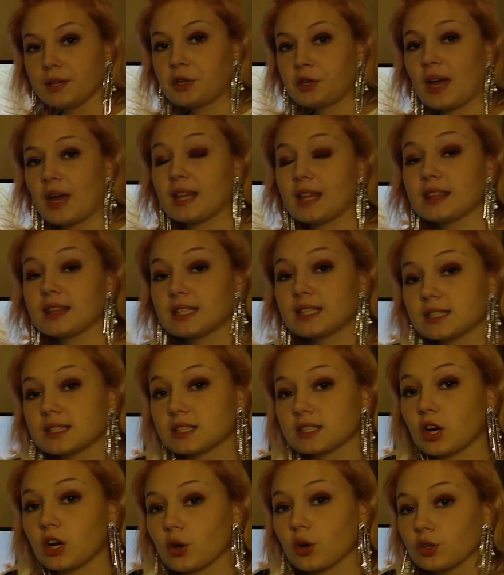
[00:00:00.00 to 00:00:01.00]
And this
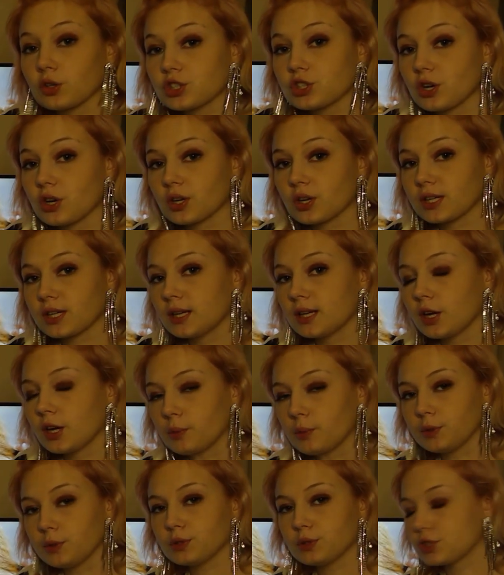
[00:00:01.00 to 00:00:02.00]
curl chart can help
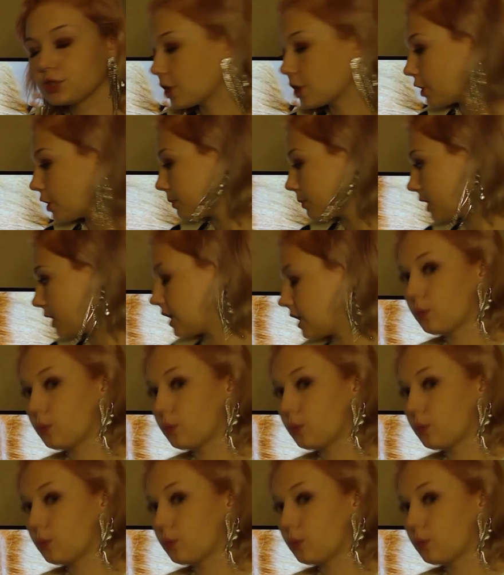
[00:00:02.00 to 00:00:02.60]
you determine